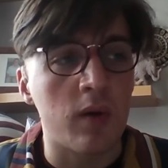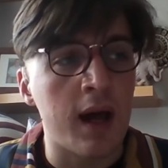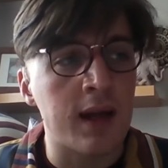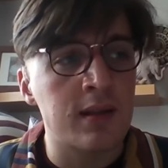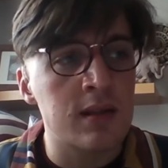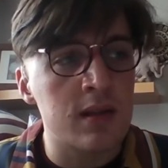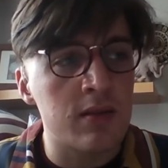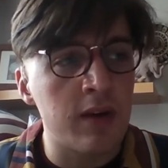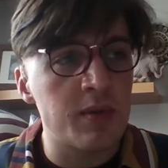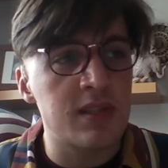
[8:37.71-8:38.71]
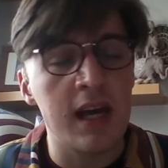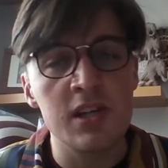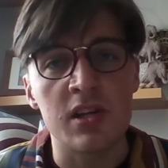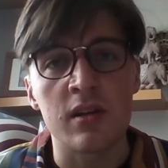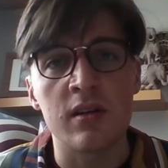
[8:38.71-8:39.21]
and the
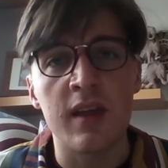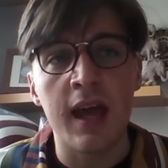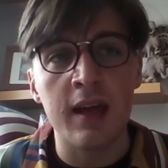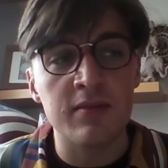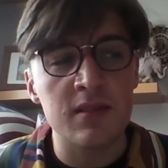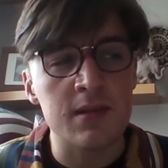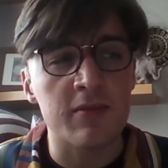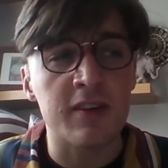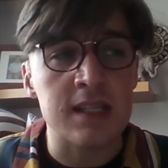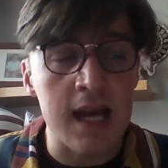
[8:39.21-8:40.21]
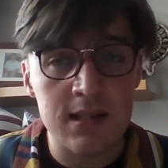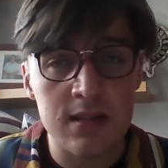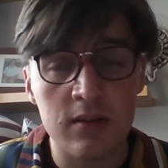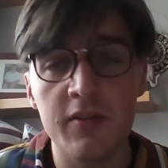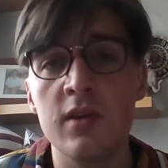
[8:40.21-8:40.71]
reputation they have some
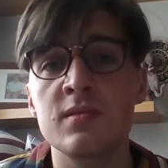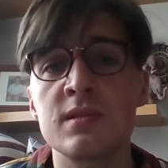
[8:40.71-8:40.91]
fantastic reviews